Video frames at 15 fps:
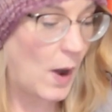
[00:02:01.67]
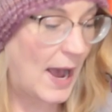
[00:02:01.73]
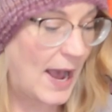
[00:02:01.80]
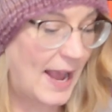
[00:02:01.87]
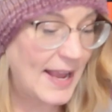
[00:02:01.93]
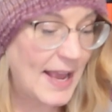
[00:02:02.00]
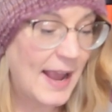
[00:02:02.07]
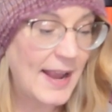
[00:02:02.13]

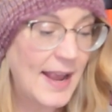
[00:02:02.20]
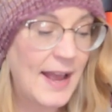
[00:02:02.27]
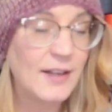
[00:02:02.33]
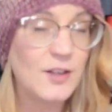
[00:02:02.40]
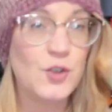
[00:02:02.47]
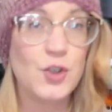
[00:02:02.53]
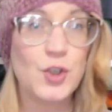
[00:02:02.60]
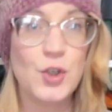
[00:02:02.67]
why I had
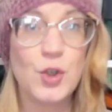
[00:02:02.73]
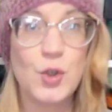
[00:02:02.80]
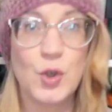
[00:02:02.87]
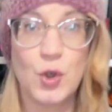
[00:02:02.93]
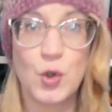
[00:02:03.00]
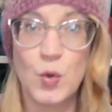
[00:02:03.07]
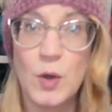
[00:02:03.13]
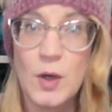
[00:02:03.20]

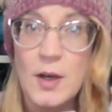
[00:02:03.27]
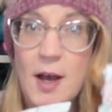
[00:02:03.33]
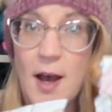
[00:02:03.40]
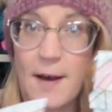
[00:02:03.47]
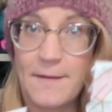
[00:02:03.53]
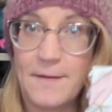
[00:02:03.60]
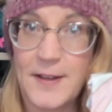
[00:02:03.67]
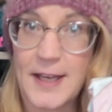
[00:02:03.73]
two
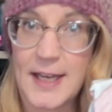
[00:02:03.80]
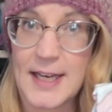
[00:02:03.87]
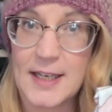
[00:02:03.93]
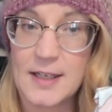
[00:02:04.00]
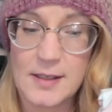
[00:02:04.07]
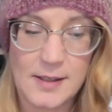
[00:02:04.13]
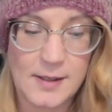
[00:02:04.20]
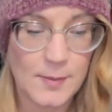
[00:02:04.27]
of
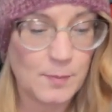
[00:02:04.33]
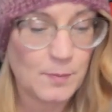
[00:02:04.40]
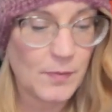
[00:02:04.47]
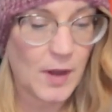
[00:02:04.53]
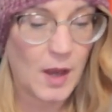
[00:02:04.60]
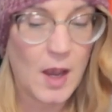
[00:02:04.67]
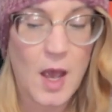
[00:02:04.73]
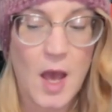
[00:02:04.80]
these,
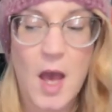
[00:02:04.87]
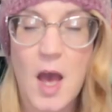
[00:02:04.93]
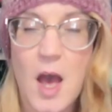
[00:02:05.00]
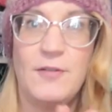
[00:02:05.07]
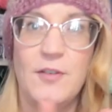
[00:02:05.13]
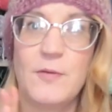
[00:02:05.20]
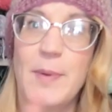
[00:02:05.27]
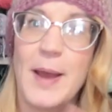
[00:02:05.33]

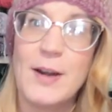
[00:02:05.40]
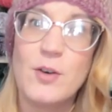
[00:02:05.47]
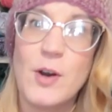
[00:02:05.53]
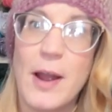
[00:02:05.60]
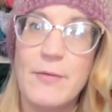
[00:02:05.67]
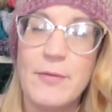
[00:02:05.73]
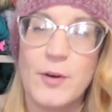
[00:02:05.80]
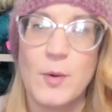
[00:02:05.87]
if you've been
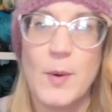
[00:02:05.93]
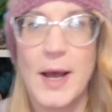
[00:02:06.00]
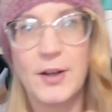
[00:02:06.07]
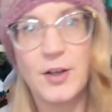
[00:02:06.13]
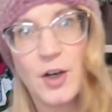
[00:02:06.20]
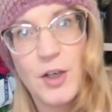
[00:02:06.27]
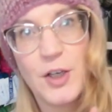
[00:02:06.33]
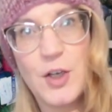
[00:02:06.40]
around for a while,
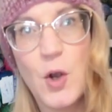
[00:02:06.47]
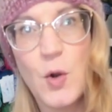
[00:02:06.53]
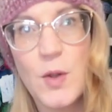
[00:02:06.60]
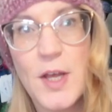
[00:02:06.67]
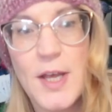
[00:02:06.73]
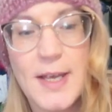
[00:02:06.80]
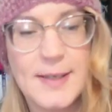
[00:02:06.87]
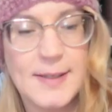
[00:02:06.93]
you already know
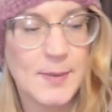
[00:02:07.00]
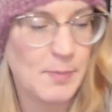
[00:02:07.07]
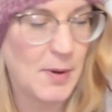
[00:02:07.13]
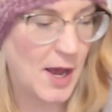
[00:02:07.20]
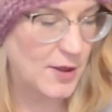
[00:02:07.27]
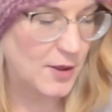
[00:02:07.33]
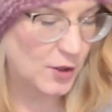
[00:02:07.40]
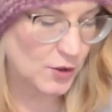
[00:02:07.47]
this,
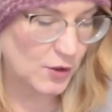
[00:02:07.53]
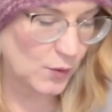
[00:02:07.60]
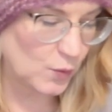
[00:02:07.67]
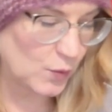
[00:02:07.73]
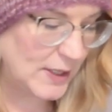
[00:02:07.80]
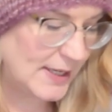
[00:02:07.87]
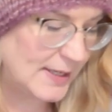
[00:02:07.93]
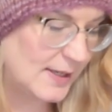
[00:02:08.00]
but there's a
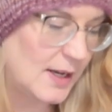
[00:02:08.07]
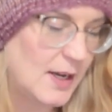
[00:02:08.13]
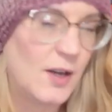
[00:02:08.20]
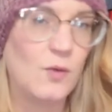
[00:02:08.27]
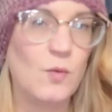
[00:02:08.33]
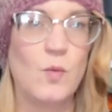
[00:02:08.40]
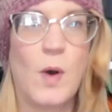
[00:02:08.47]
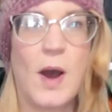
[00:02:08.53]
reason
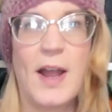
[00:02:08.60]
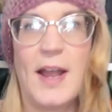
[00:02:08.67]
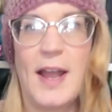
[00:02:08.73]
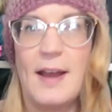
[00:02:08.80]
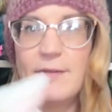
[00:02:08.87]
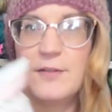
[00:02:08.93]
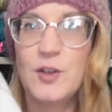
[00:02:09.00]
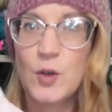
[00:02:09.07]
why I
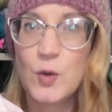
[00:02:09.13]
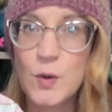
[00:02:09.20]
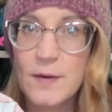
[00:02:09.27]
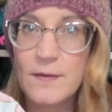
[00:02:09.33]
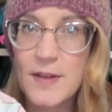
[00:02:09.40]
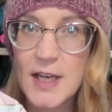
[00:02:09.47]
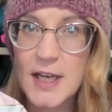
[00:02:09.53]
have two of